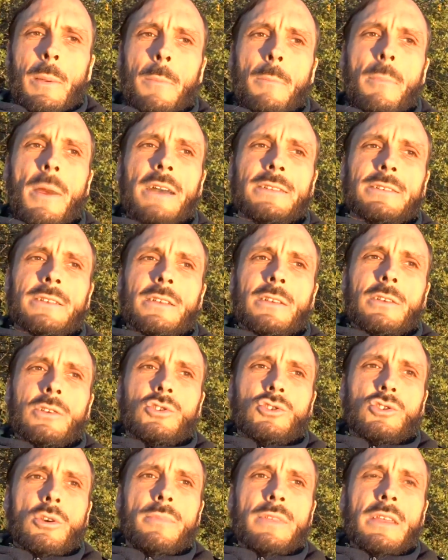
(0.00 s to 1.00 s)
But
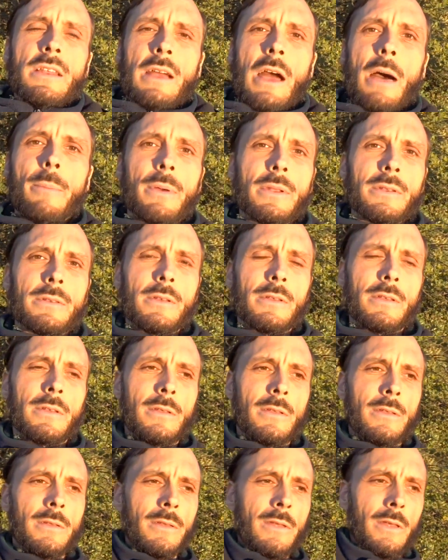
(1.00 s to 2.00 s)
something happened
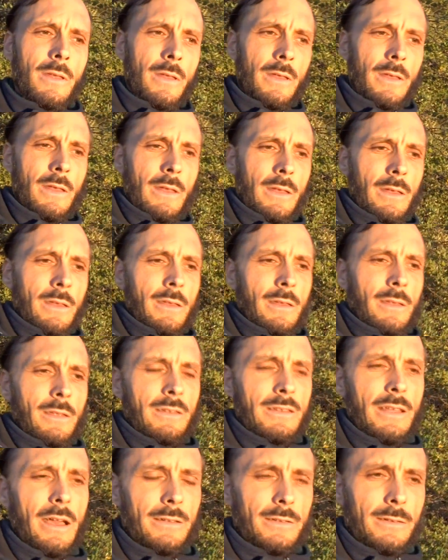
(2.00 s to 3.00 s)

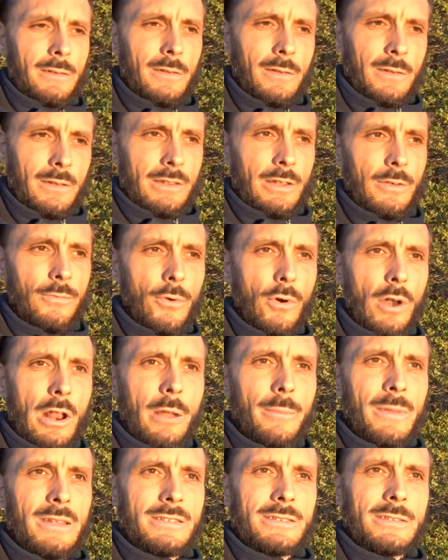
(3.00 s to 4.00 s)
that the four
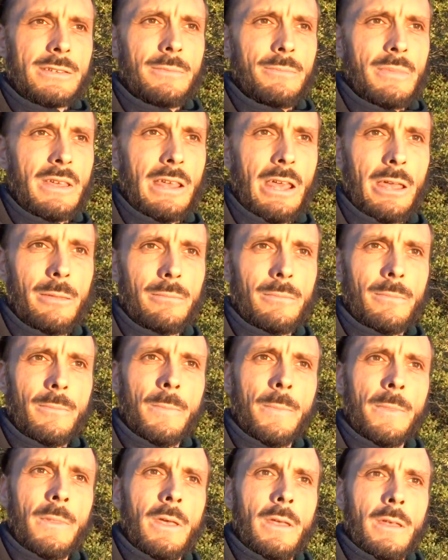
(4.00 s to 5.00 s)
elements became
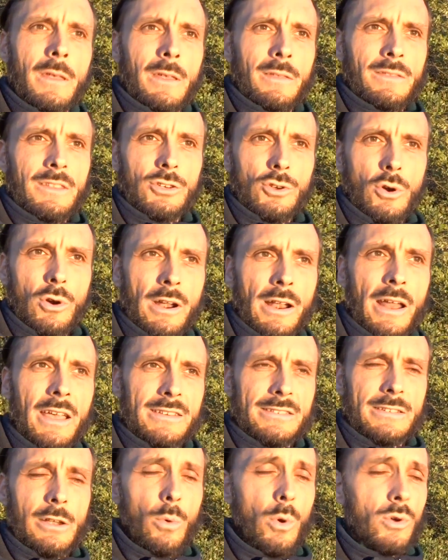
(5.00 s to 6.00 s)

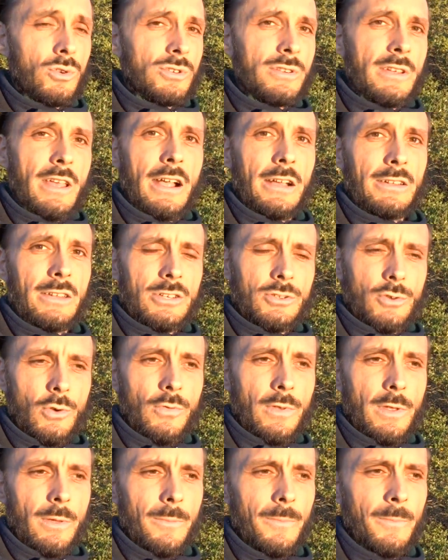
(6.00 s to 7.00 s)
disorganized. There was a
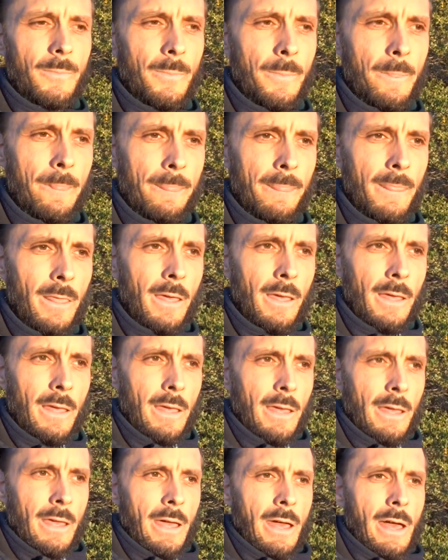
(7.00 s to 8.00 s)
catastrophe.
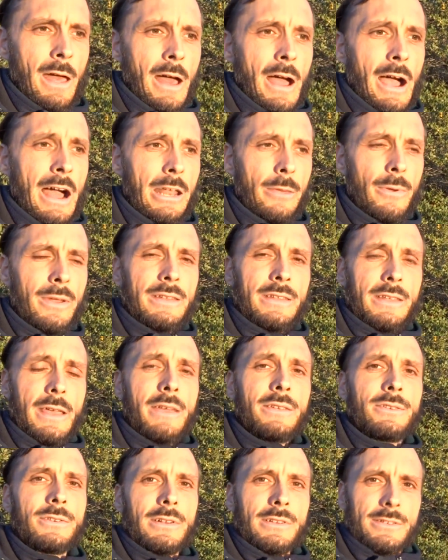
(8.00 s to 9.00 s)
And even the
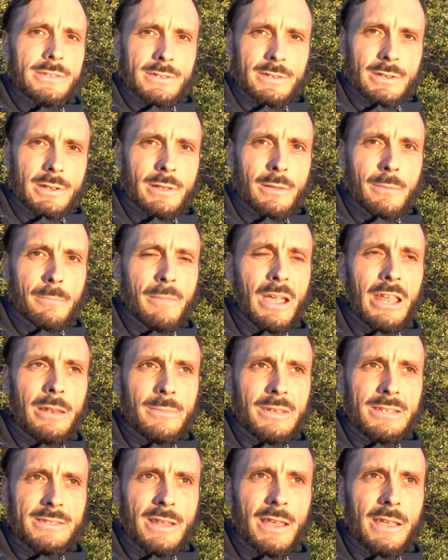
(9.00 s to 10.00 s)
angels made
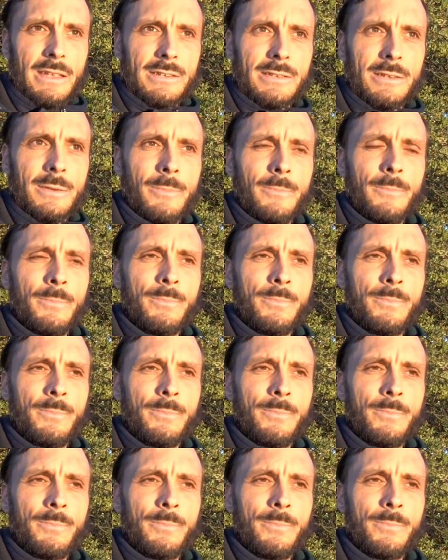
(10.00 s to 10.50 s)
mistakes.